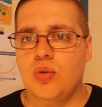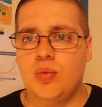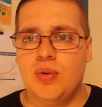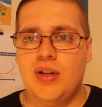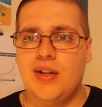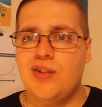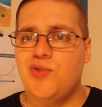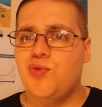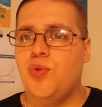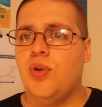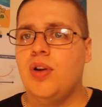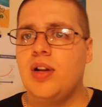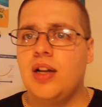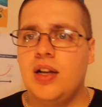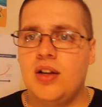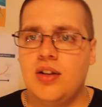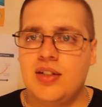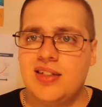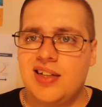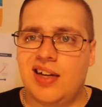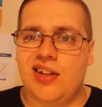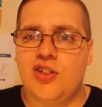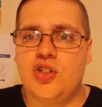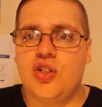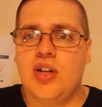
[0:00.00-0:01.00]
well, that's wrong then, because
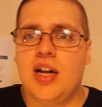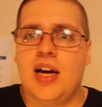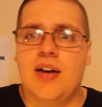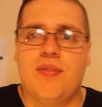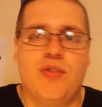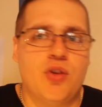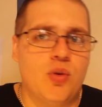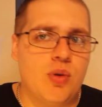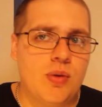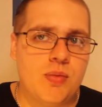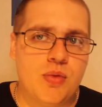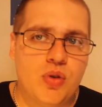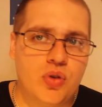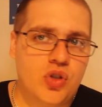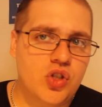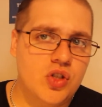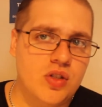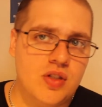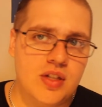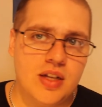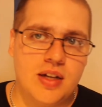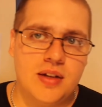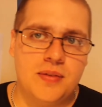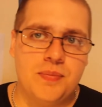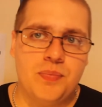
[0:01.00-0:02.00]
that should have no
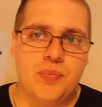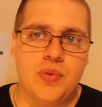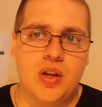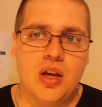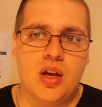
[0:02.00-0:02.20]
emotions in it.